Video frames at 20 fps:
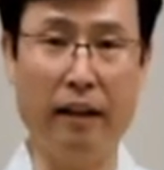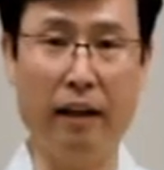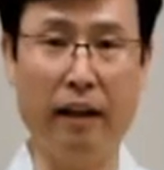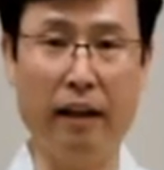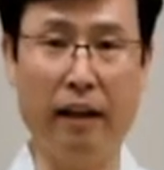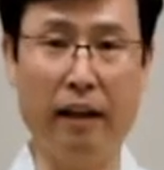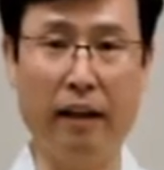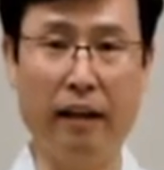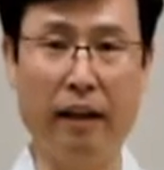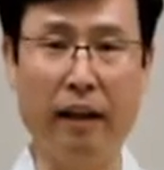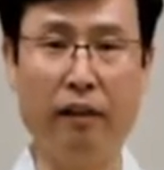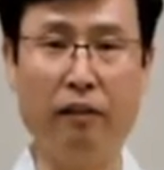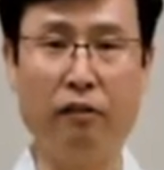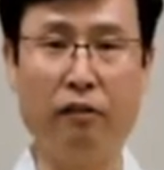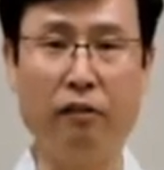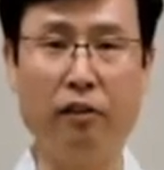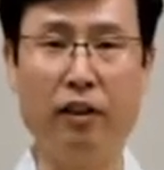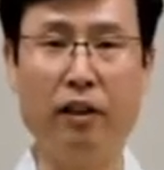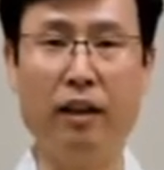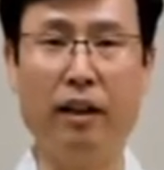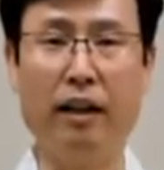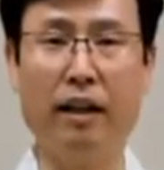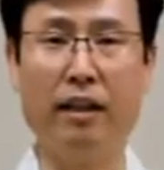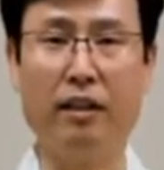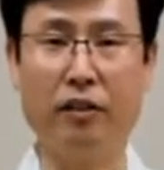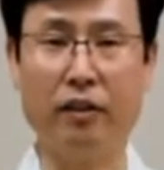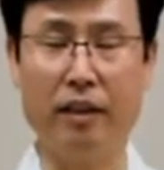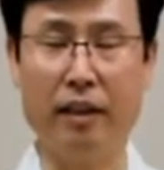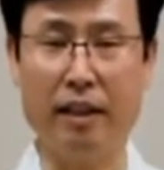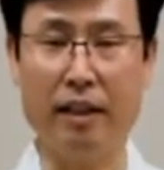and down to your large
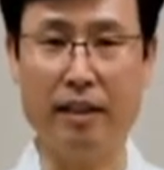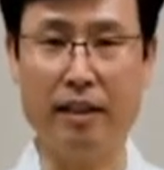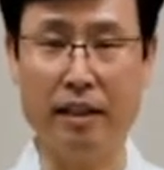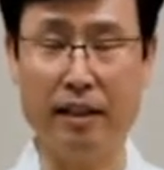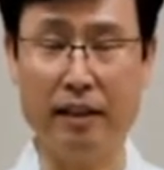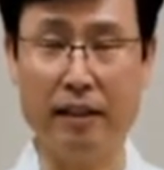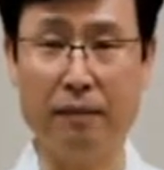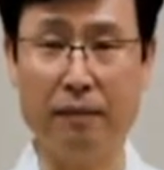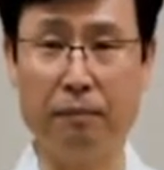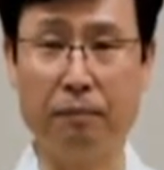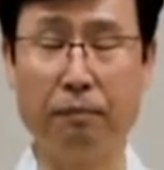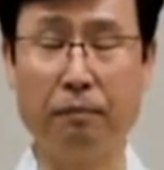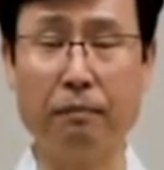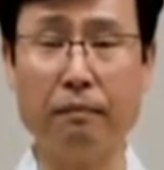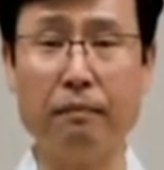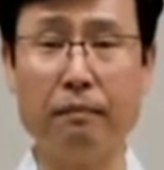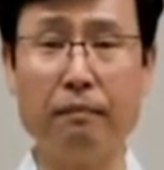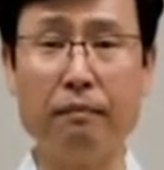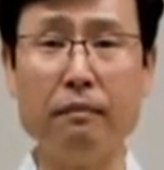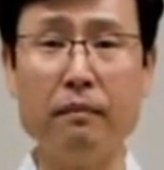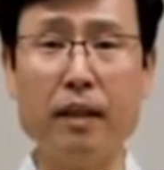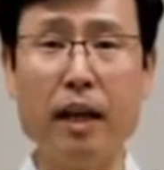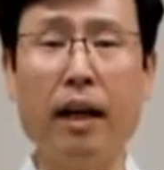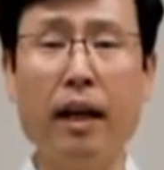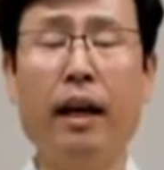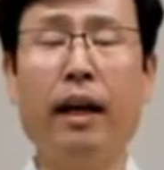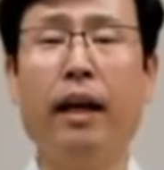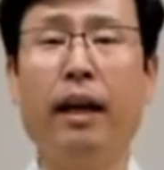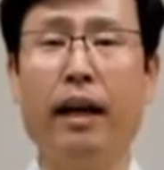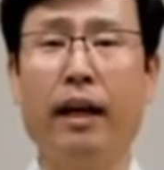intestine.
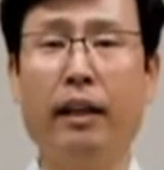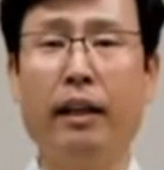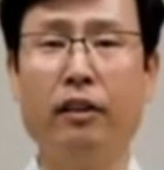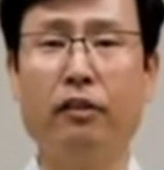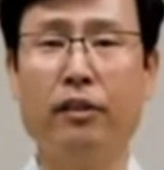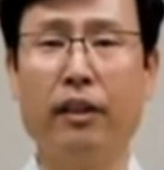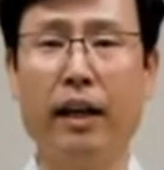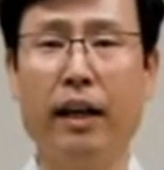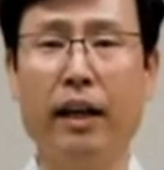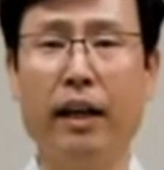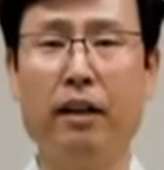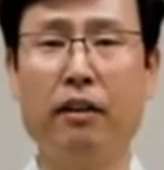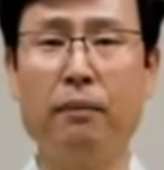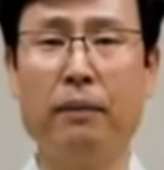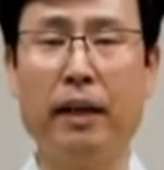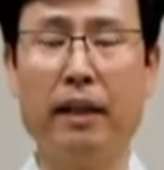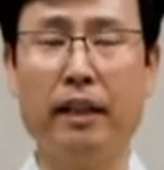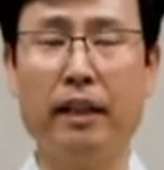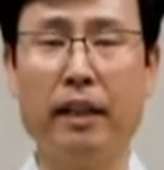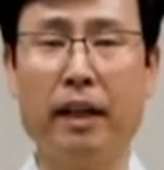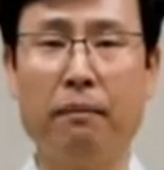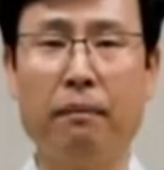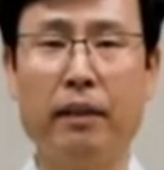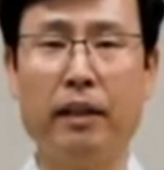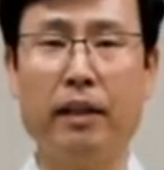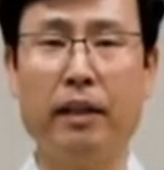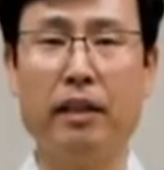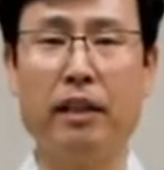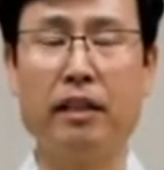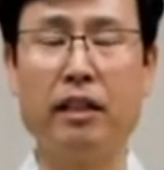And today our main topic
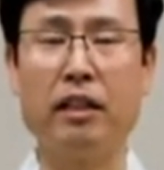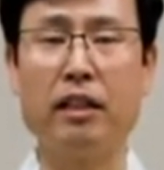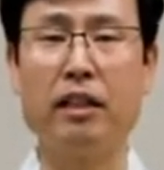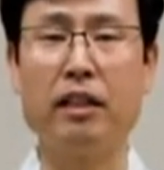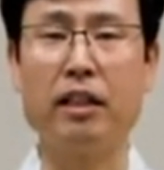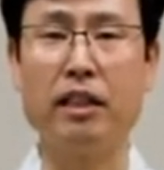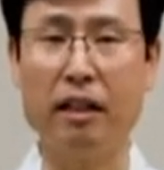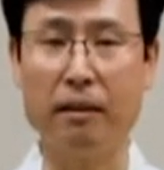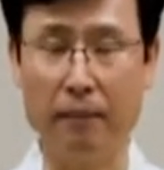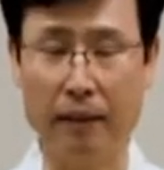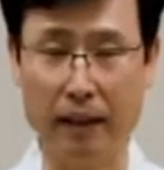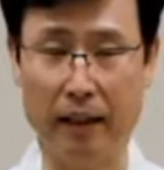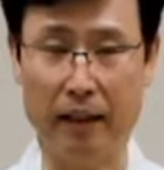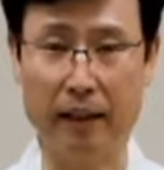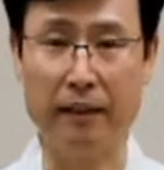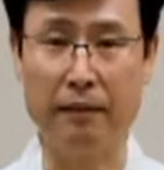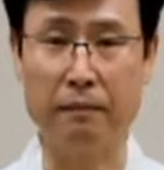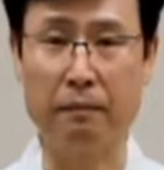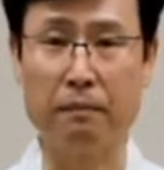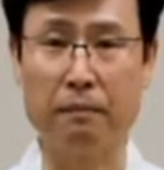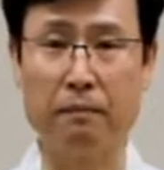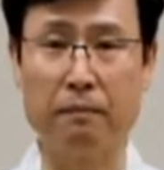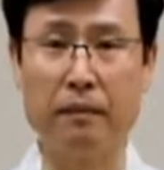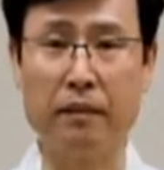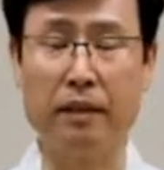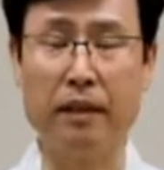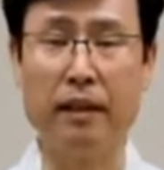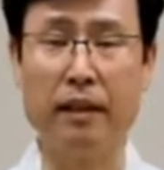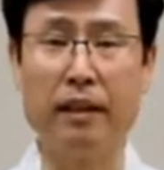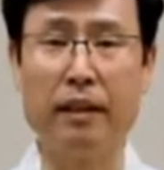is stomach.
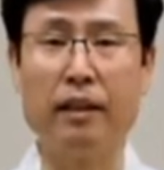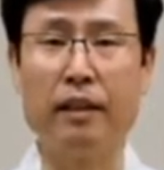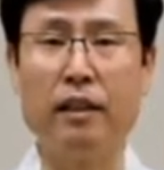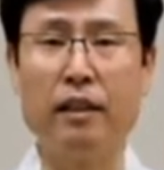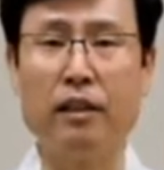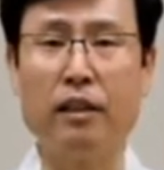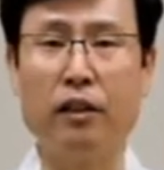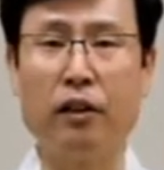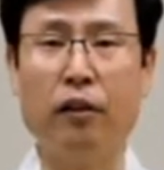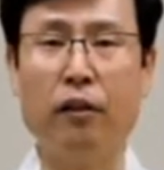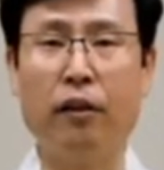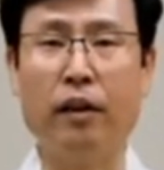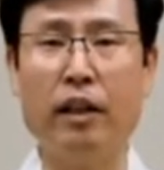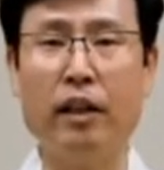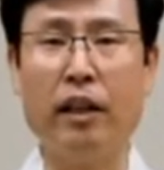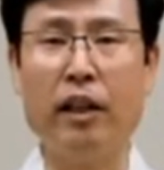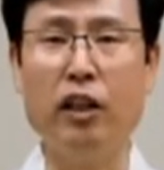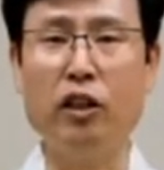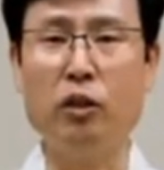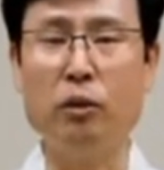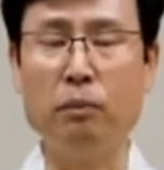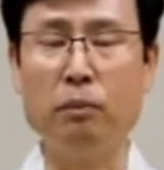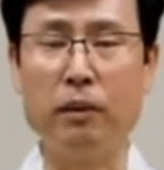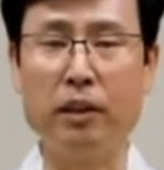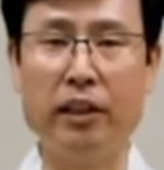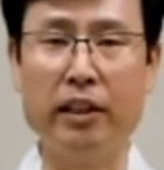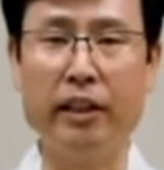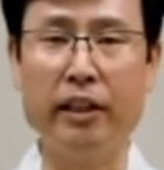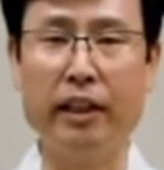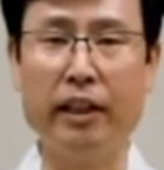So each
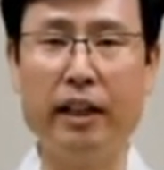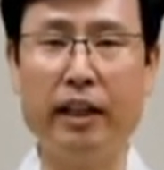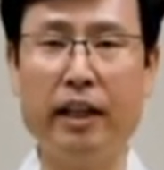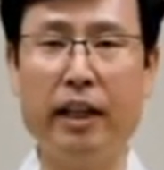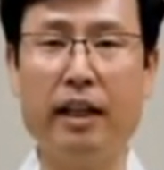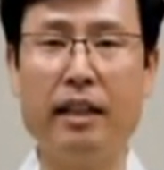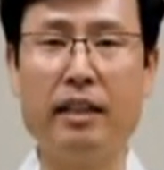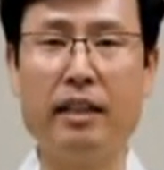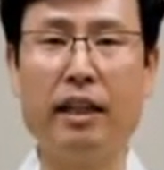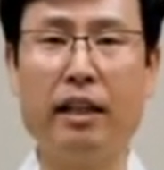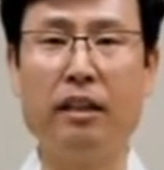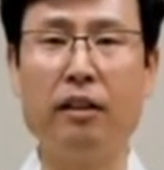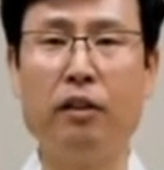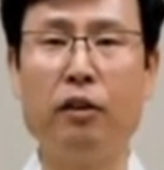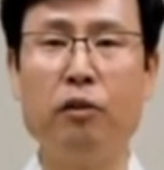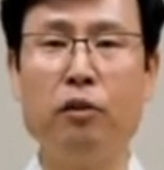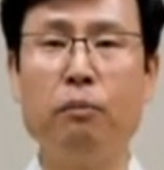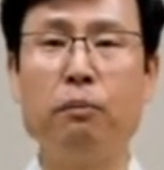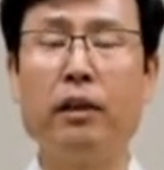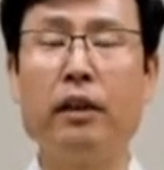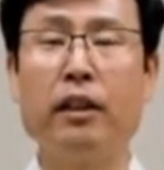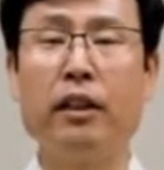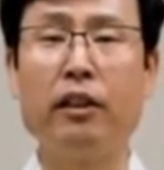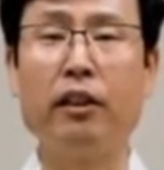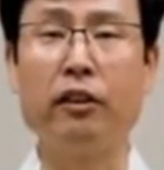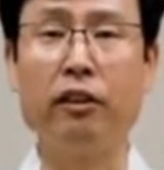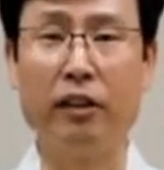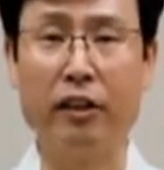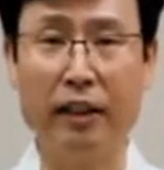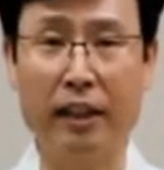meridian has their own
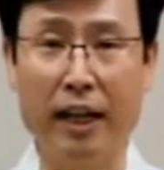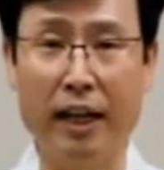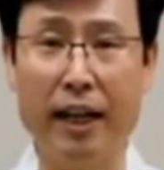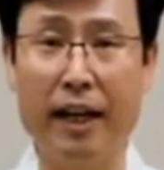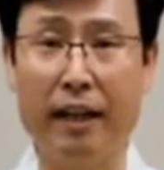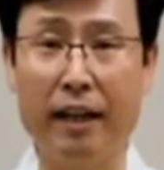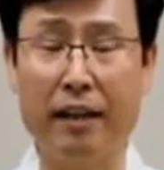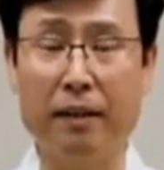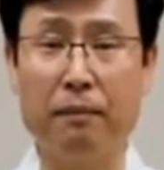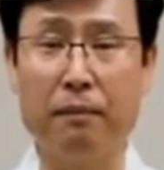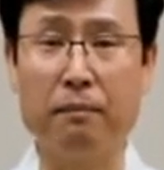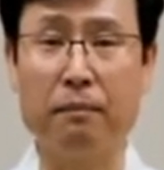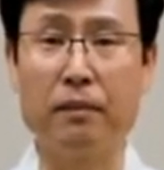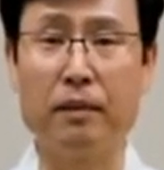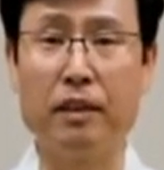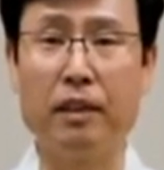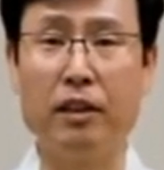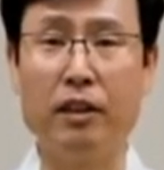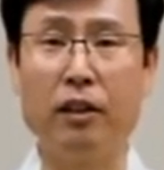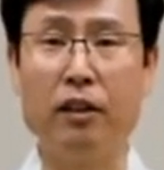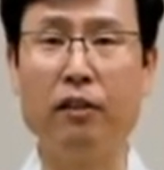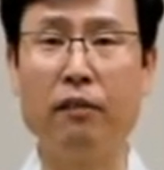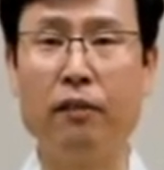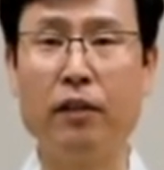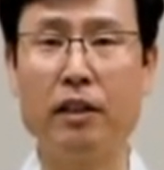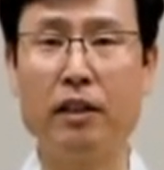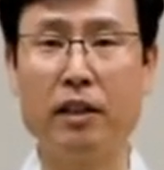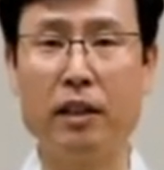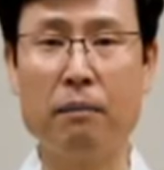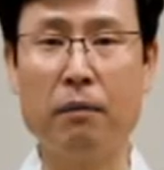particular time. So for
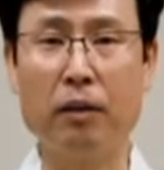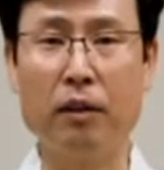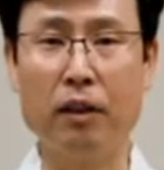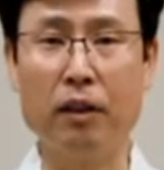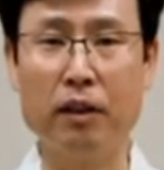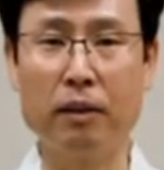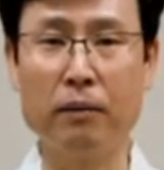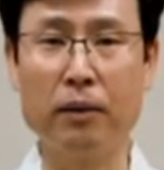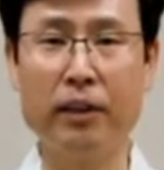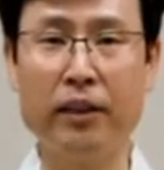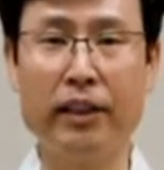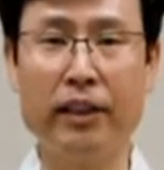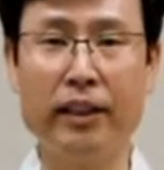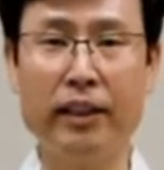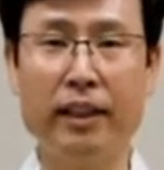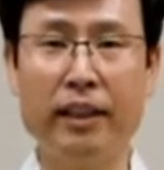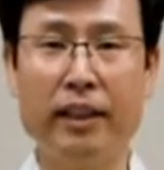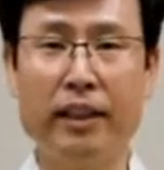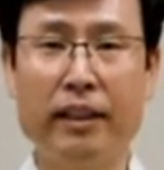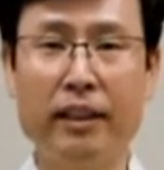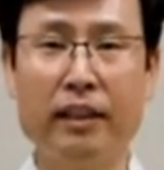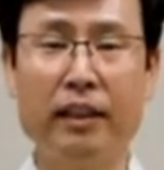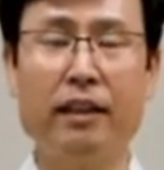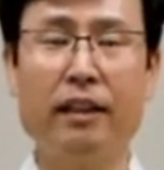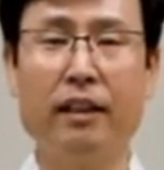example, lung meridian,